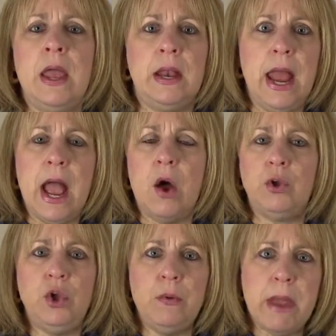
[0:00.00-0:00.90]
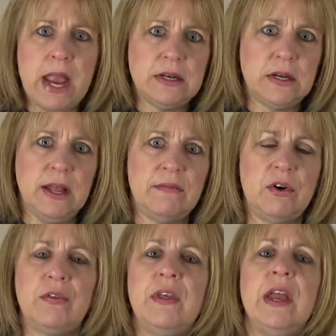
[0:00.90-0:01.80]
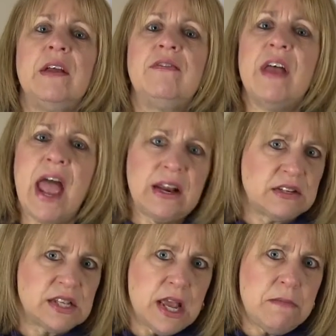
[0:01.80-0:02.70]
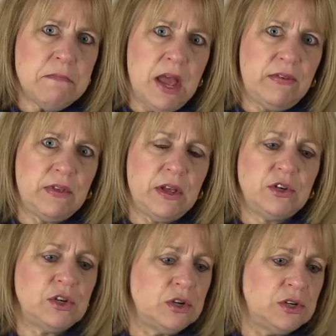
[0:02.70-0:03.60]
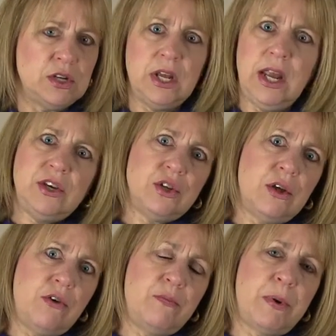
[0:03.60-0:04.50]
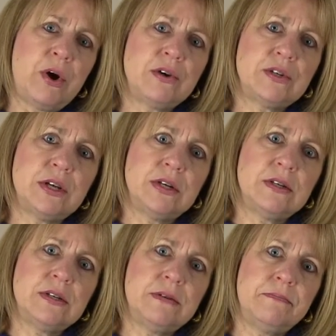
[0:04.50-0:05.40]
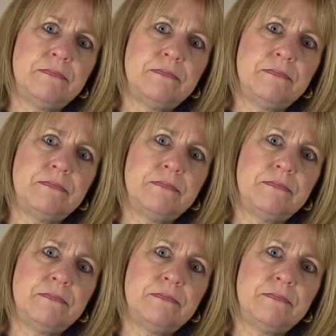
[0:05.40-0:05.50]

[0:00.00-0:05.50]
Now, you may deliver the exact same message to each of those persons,